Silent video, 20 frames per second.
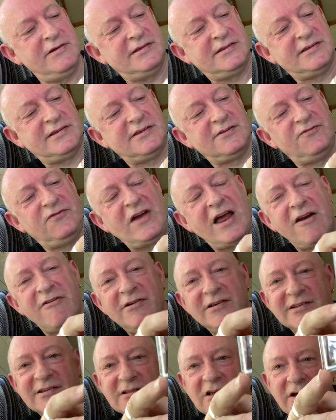very
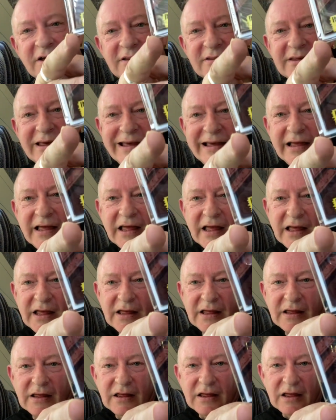slight ding
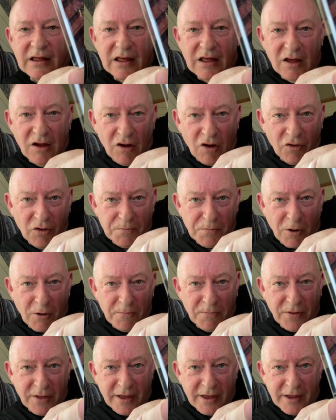on the
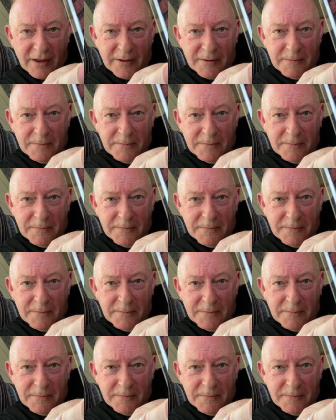bottom there.